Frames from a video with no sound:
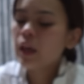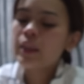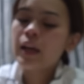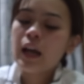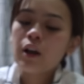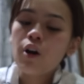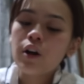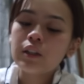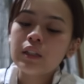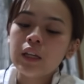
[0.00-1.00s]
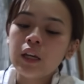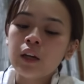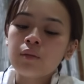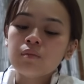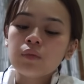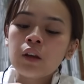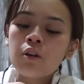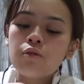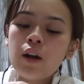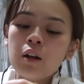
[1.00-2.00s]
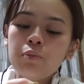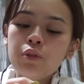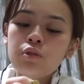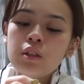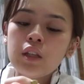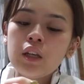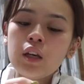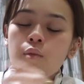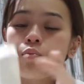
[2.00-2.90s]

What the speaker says: And then I got the Rare Beauty